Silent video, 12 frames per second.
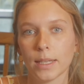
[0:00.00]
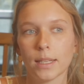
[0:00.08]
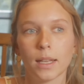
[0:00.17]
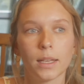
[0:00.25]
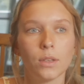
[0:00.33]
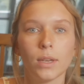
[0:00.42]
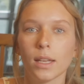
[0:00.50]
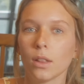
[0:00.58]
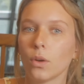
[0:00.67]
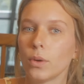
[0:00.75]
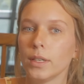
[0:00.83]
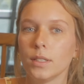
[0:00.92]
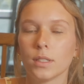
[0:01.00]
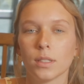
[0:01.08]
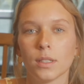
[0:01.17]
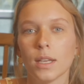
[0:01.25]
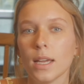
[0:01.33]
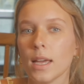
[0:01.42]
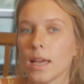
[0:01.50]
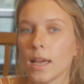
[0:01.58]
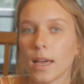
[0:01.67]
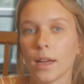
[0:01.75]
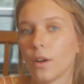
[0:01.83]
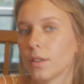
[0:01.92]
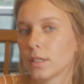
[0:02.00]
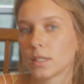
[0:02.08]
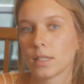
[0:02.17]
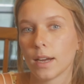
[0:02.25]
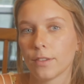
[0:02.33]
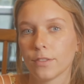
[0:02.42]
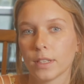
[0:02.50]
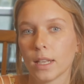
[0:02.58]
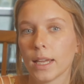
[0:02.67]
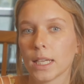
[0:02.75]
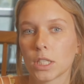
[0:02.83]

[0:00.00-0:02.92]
And like you get lawyers and and all this stuff and like